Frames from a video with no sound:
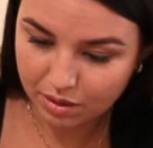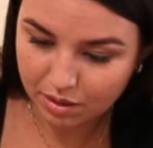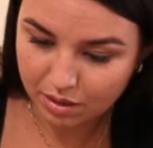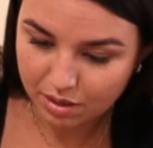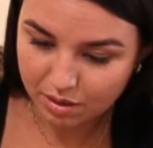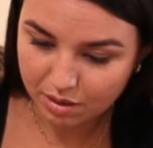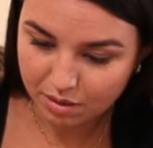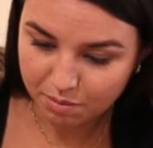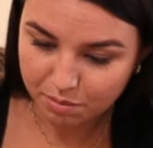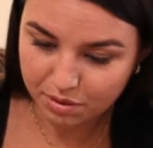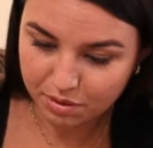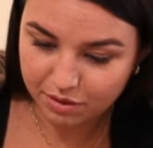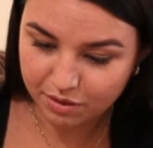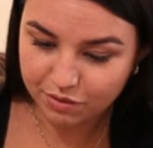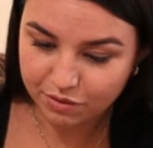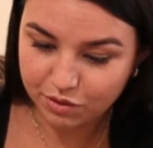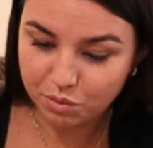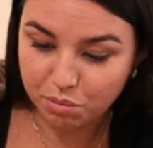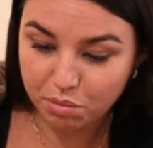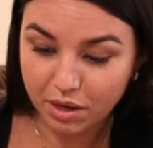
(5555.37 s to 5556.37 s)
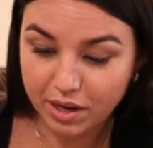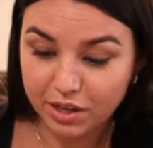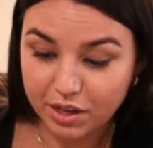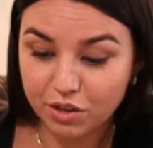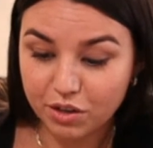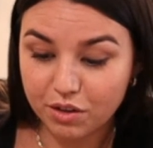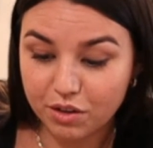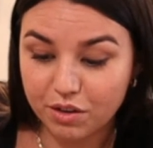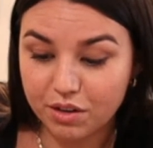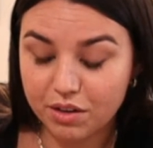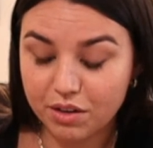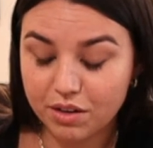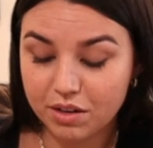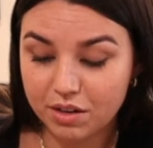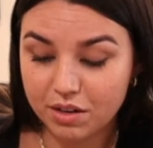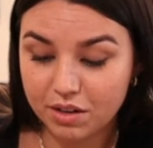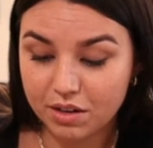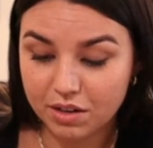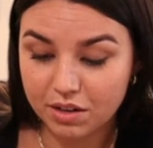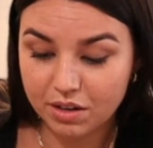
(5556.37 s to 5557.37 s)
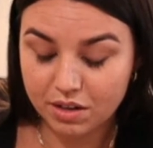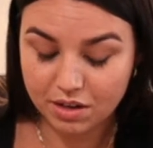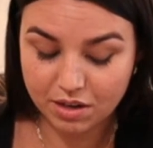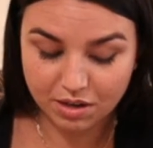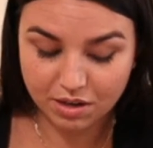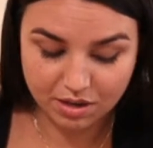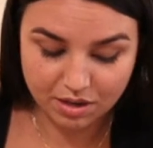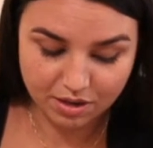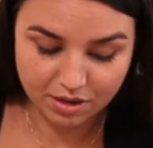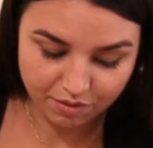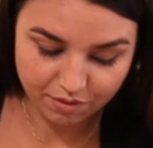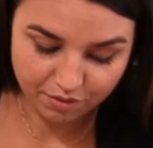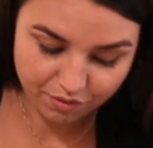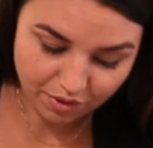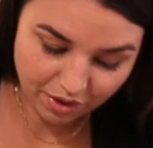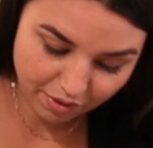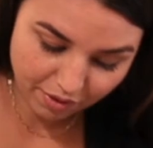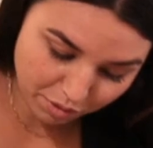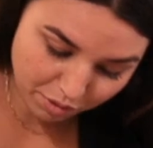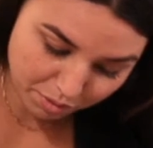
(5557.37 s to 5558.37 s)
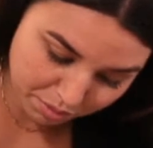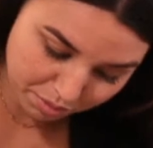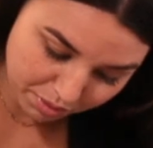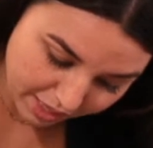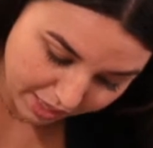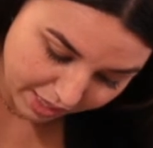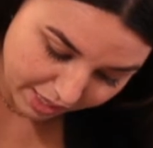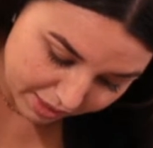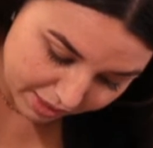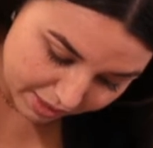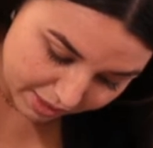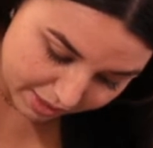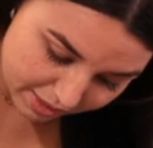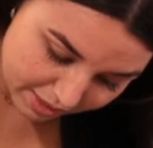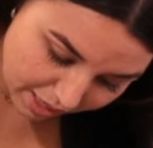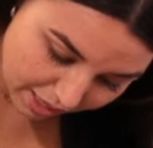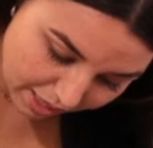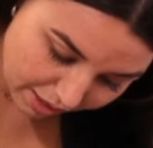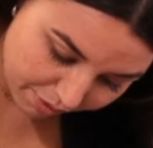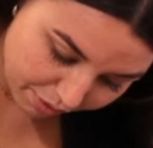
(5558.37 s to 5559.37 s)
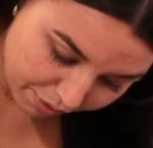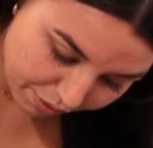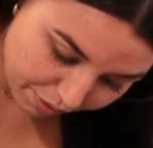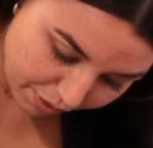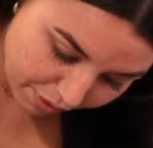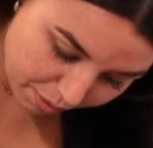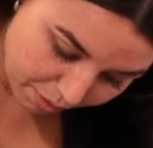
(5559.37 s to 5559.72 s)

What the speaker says: But if you break your favorite plate, this is kind of a fun way to